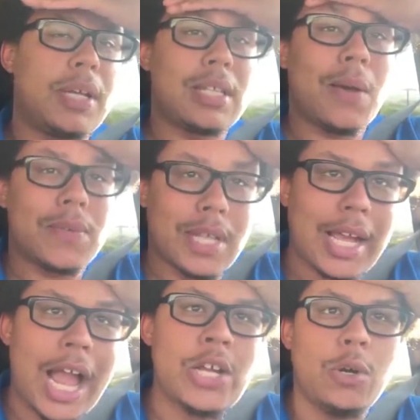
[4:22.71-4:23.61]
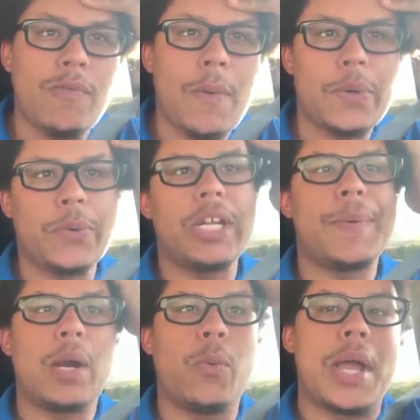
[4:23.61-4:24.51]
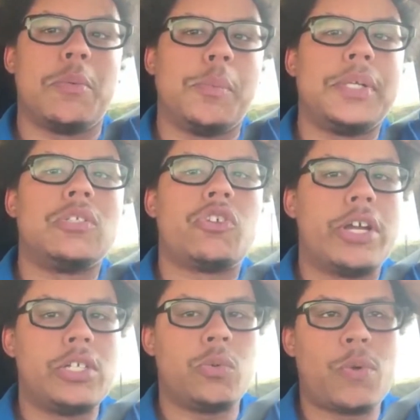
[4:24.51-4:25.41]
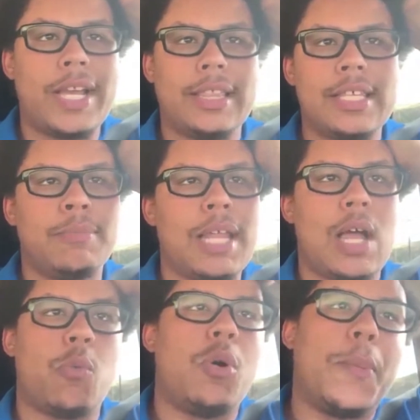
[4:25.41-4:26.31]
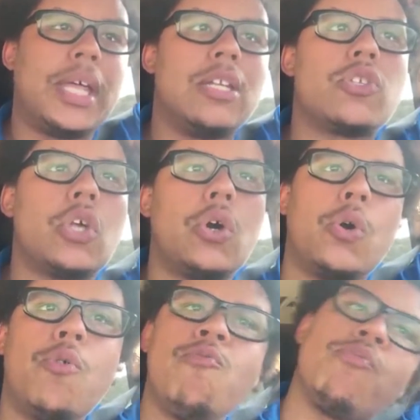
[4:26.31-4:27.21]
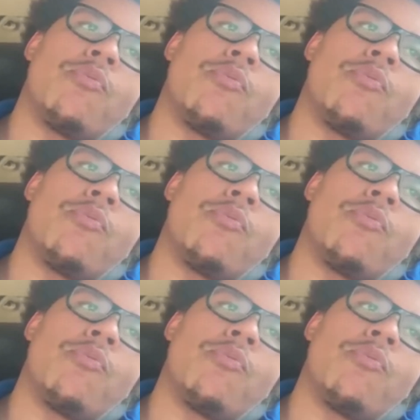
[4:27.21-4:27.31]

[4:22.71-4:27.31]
because I was like, I don't know if I want to read about a white woman trying to write this black woman. So